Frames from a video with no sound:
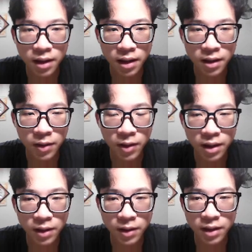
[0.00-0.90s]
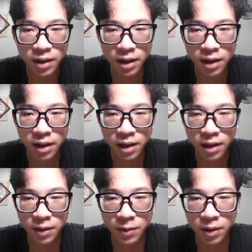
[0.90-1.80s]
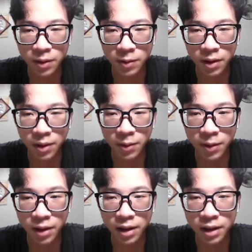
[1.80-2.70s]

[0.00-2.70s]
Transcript: So as you can see, it worked right away.